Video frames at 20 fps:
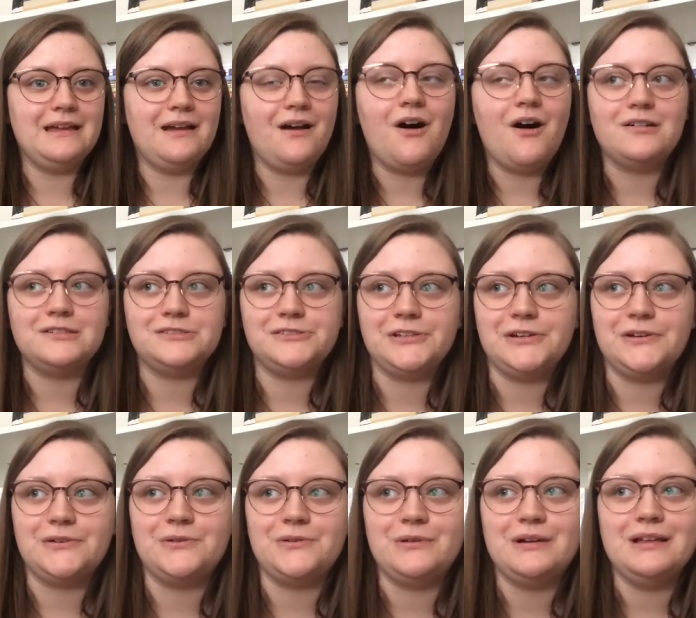
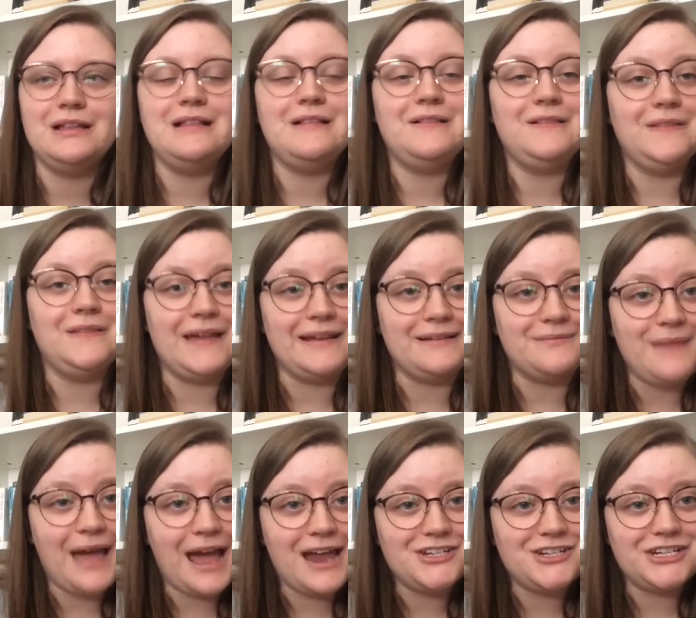Also, Like
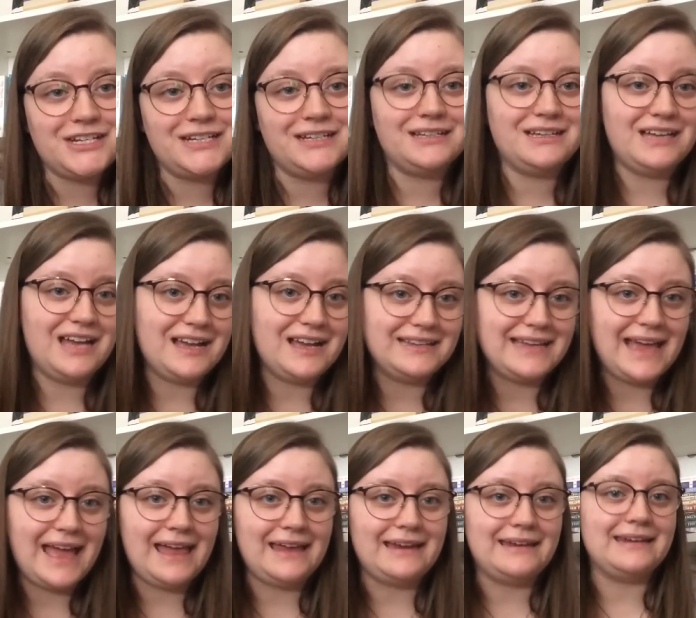Magic,
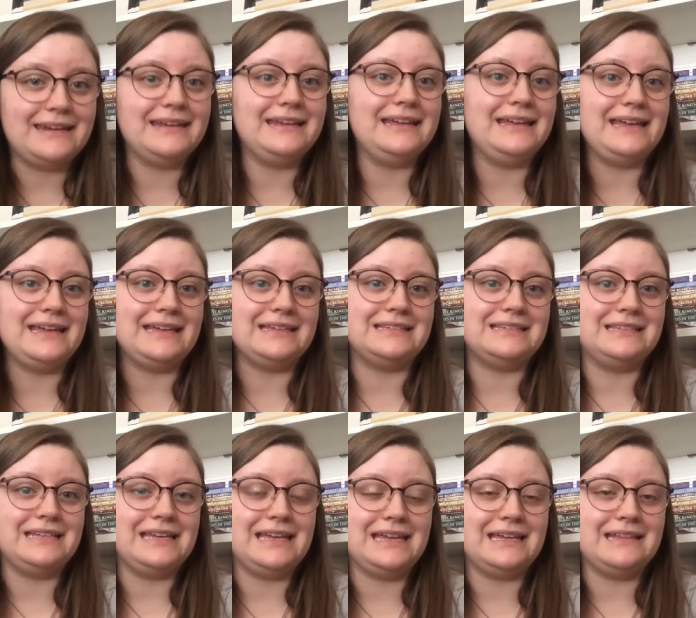again,
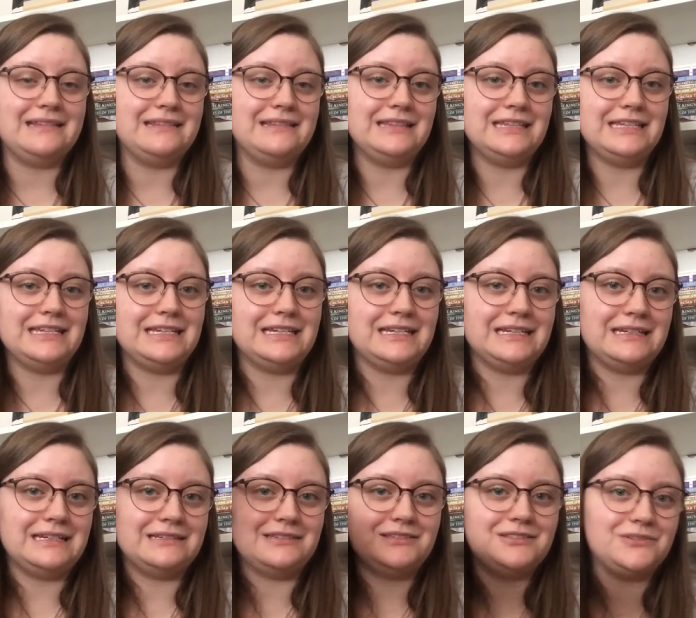is in the
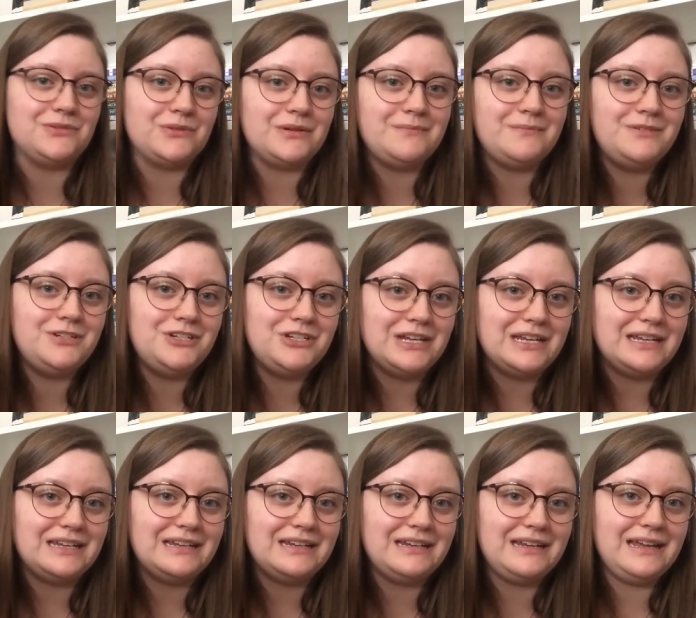
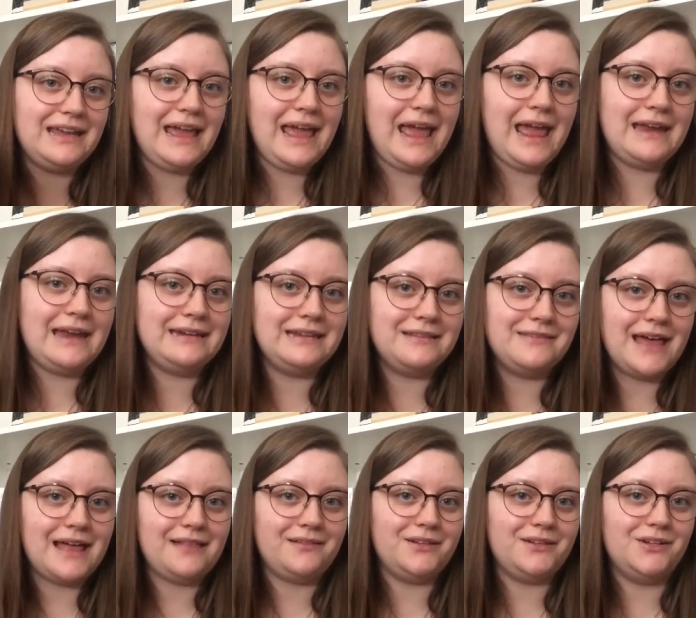description and in
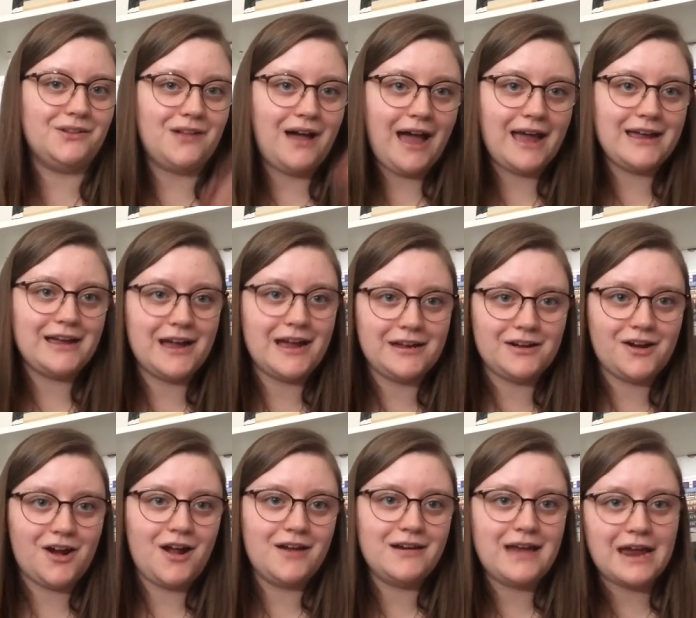that little eye
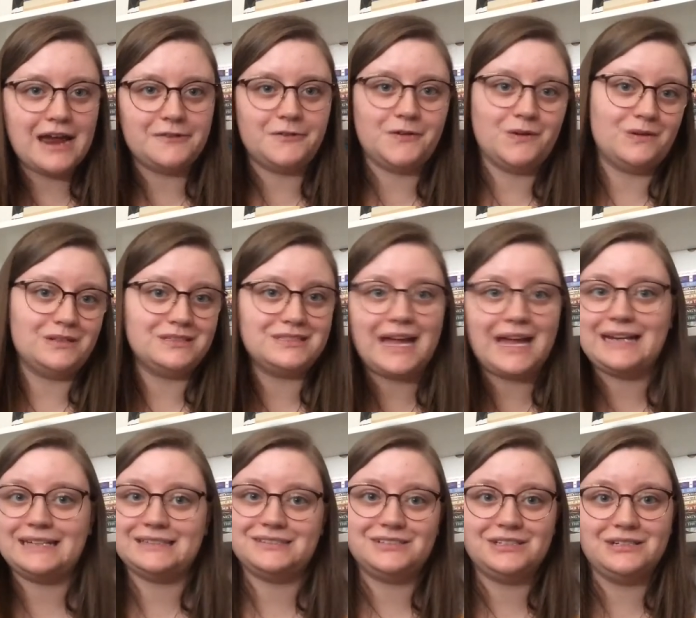icon. I don't know what
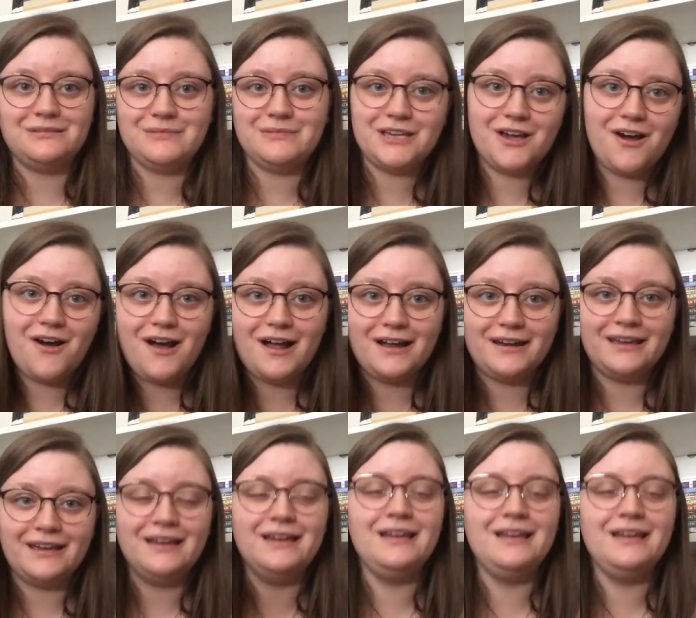side it's going to be on,